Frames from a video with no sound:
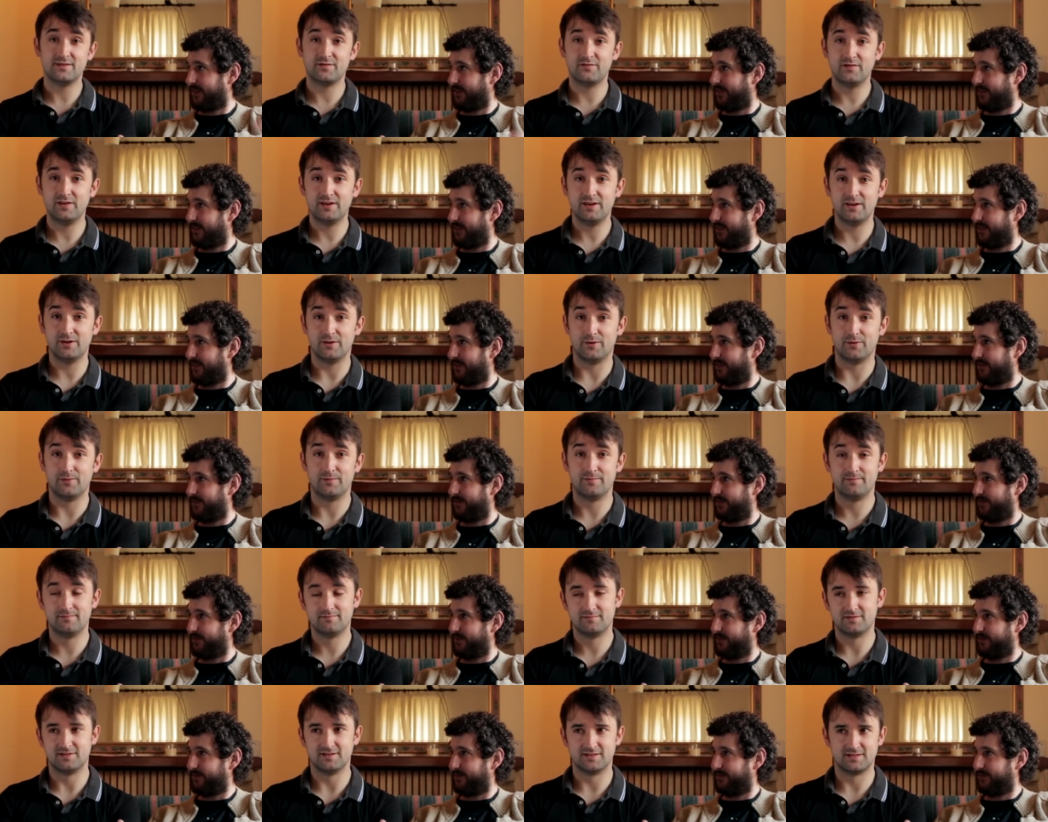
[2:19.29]
Speaker 1: this video
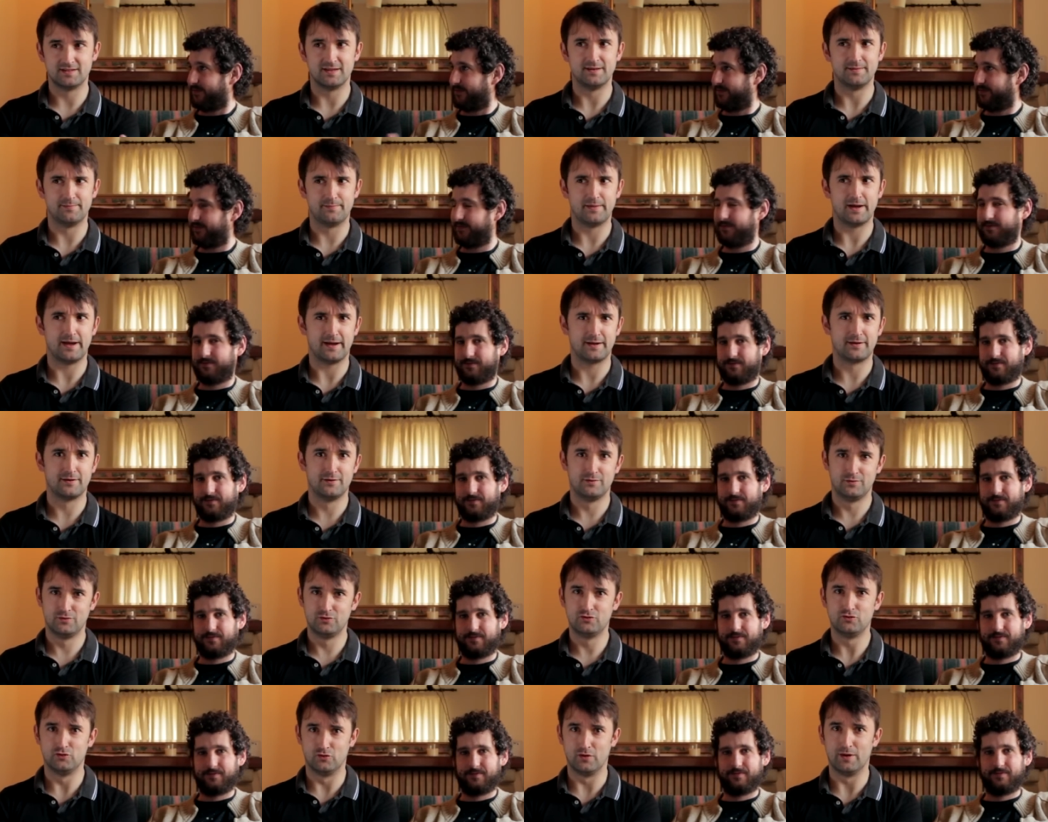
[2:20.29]
to send back
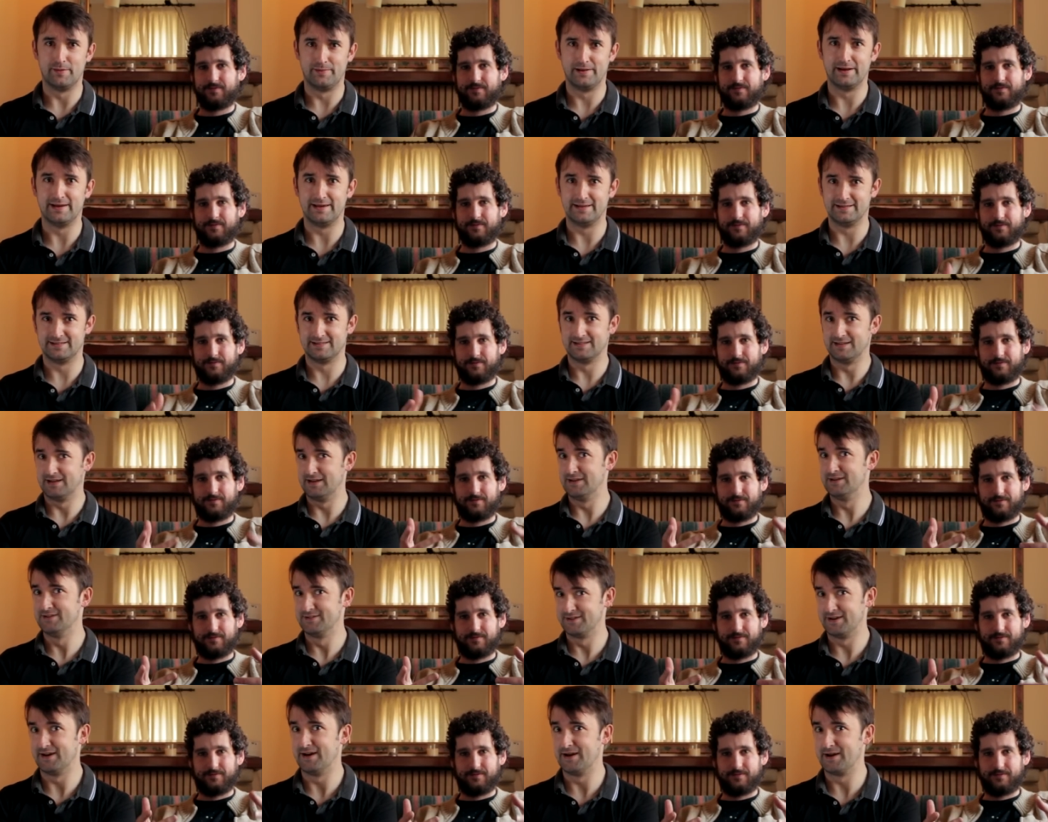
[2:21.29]
to a place
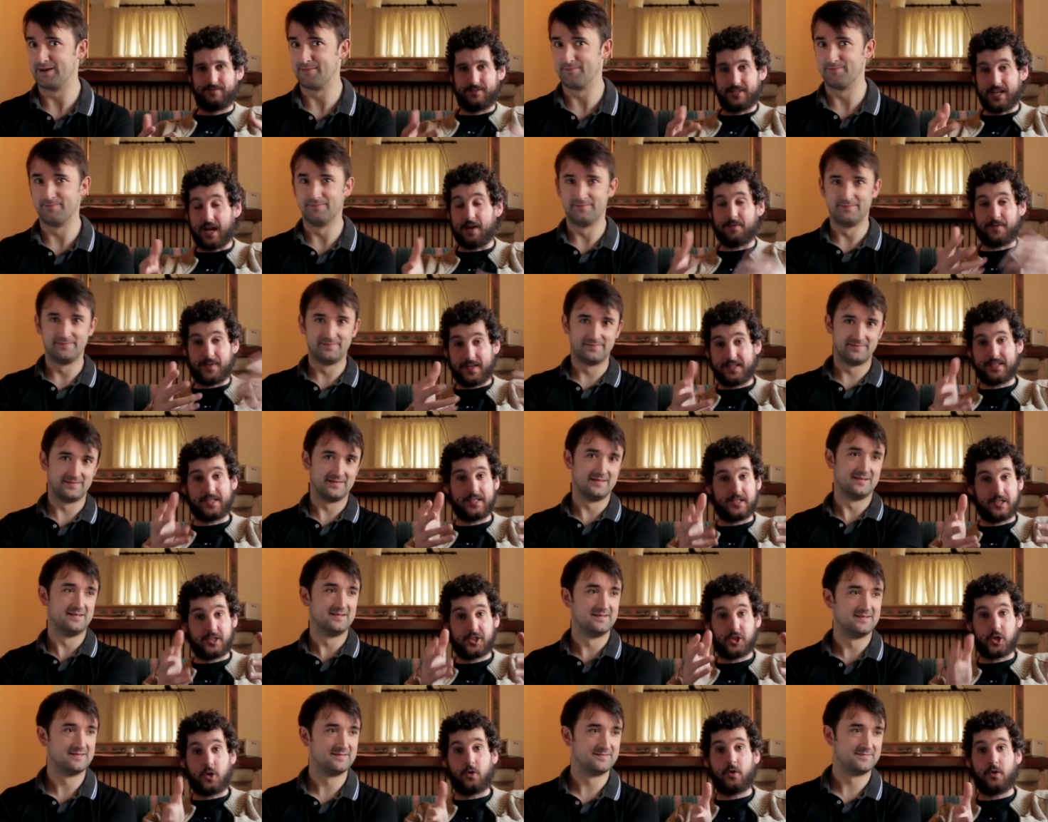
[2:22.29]
in time. Yeah, it's just
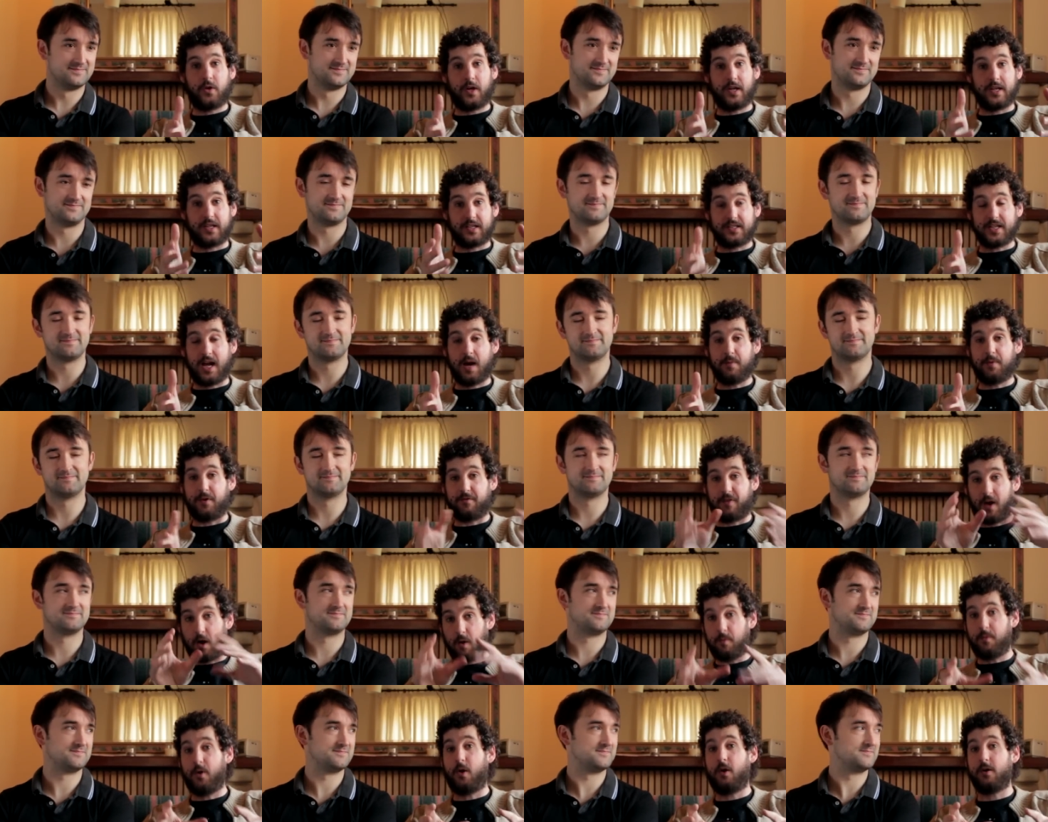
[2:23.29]
to show an example of
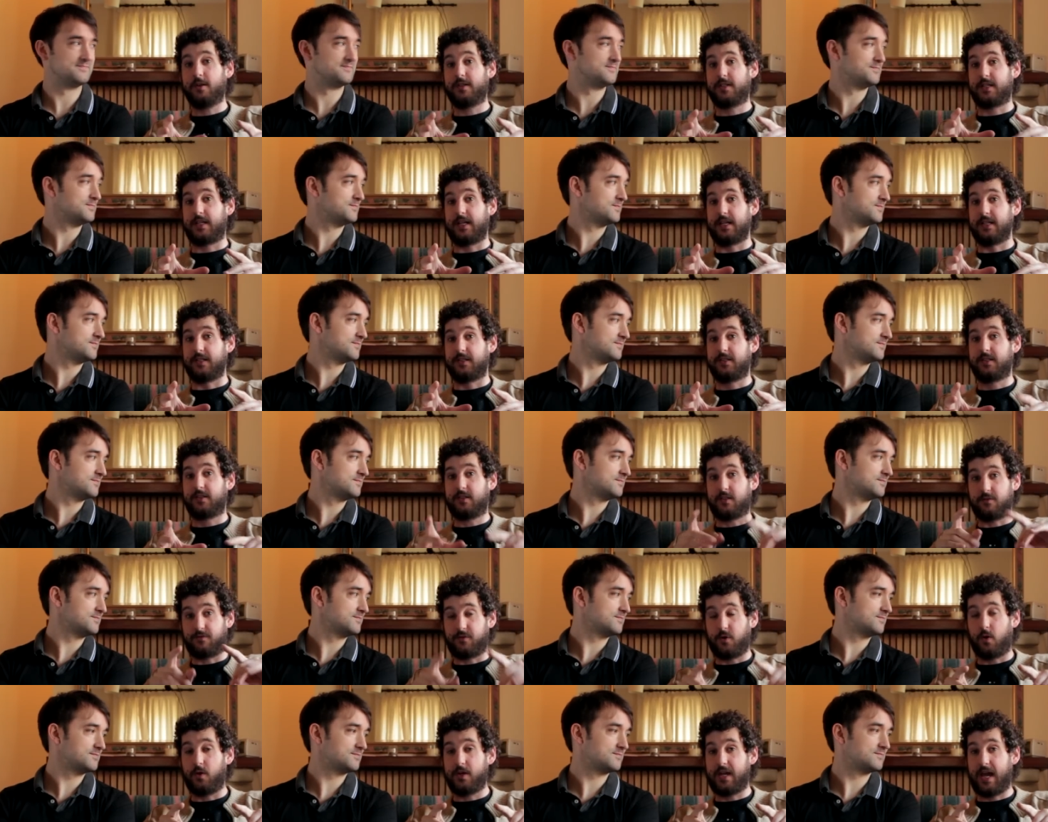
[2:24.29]
how important it is
Speaker 2: to
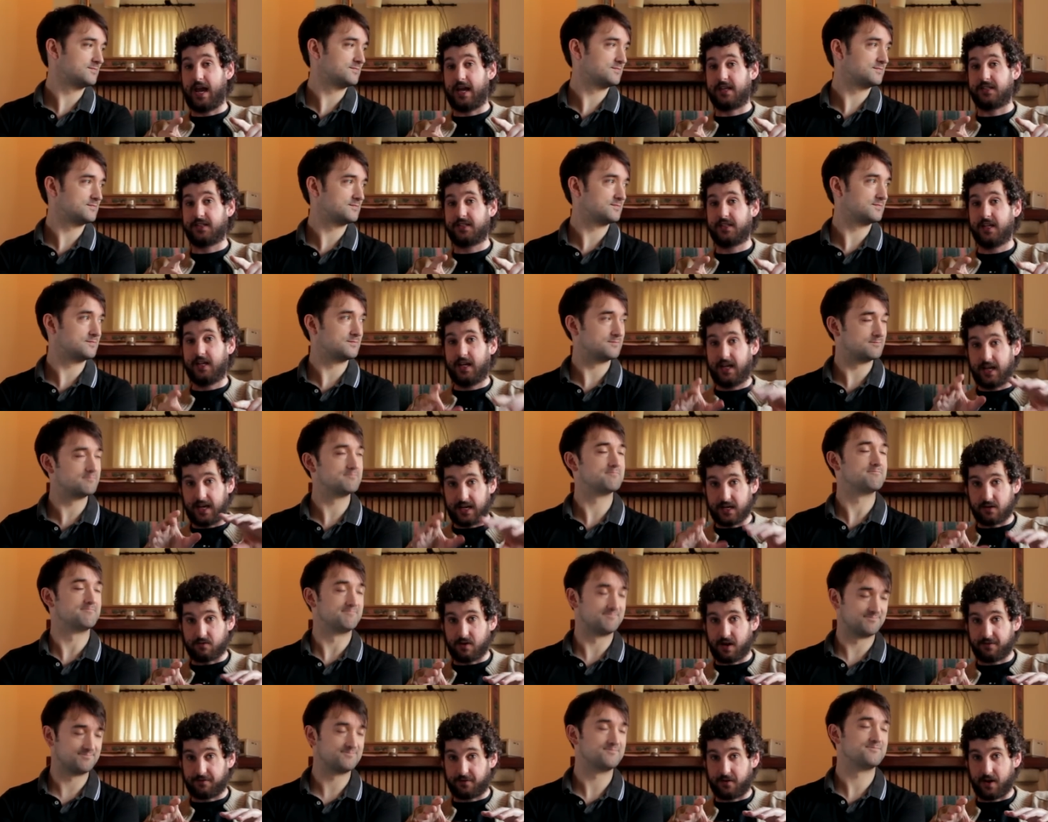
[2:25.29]
vote yes in the
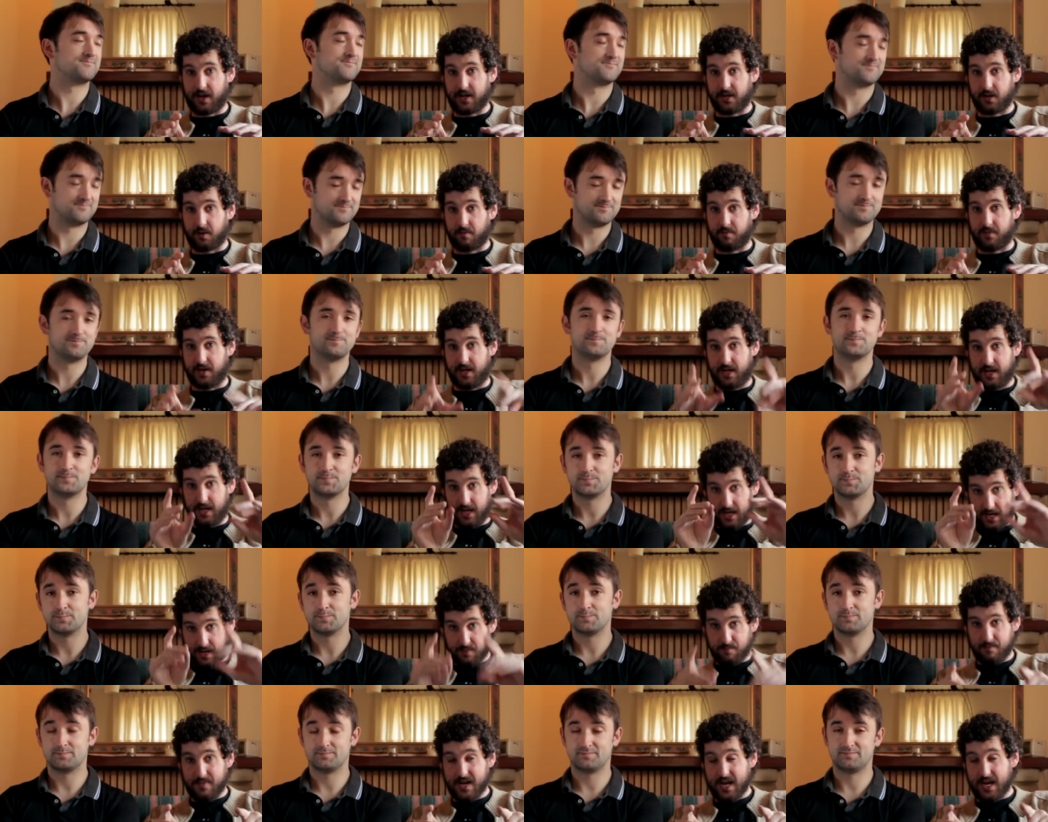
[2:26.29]
referendum
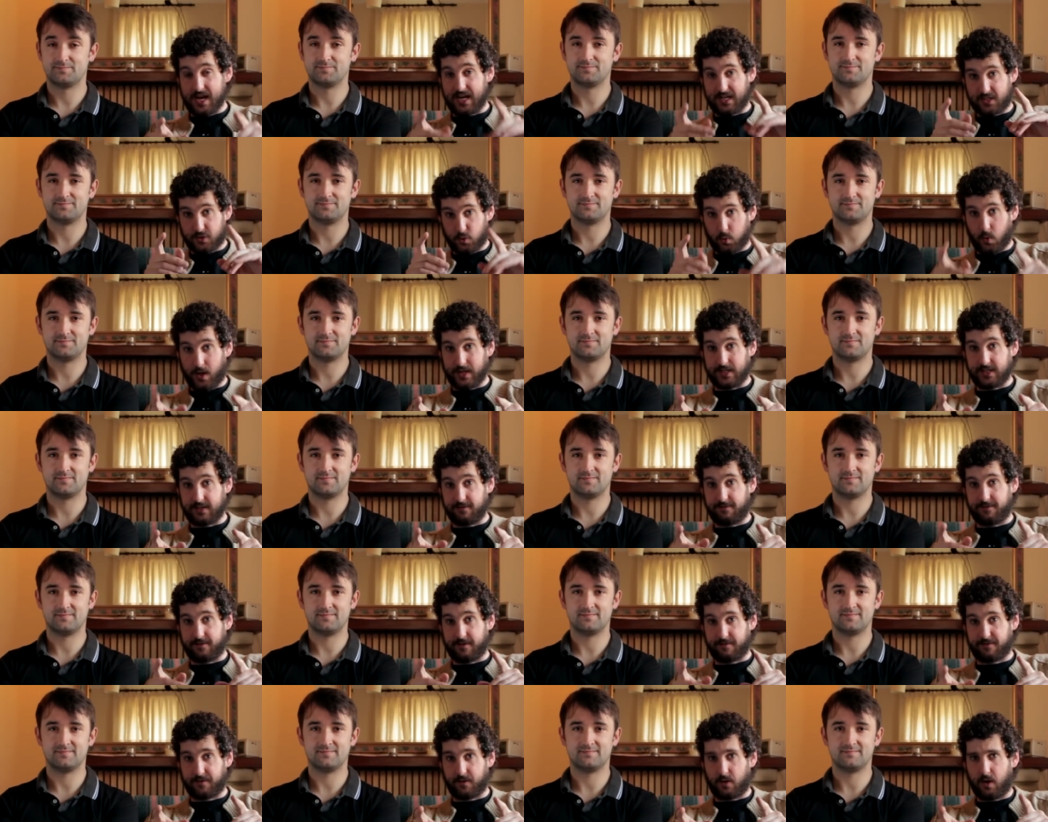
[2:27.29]
in May
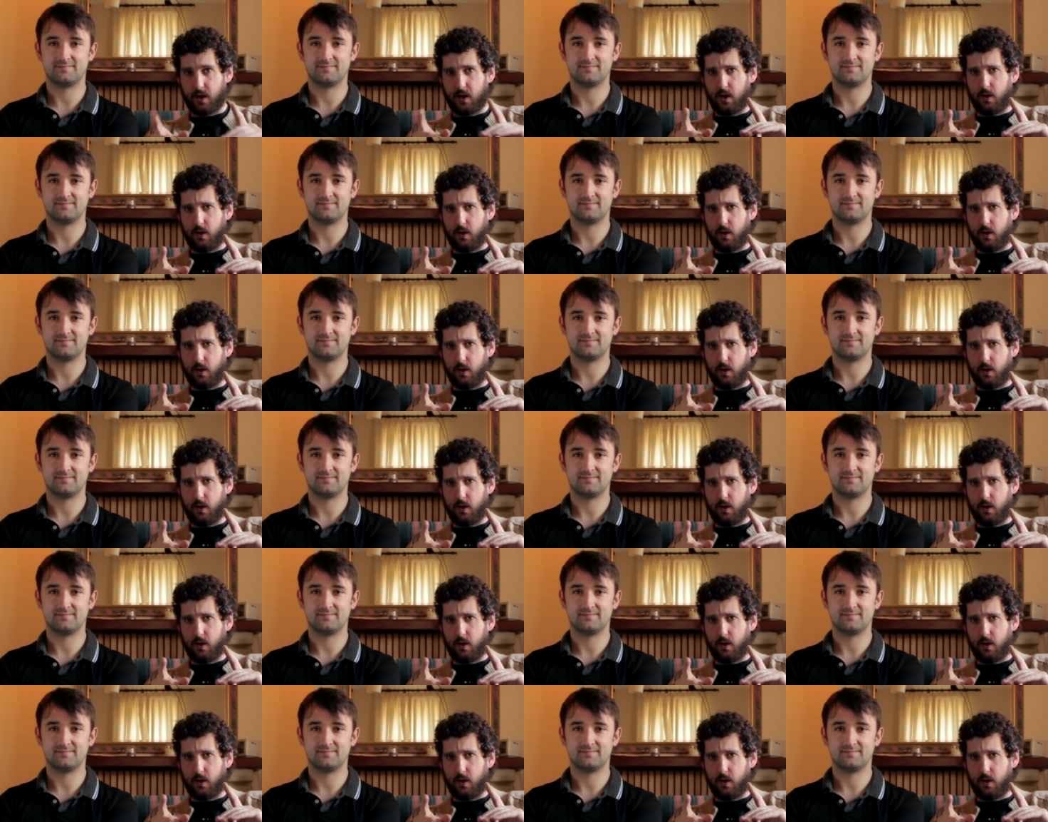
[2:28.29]
25th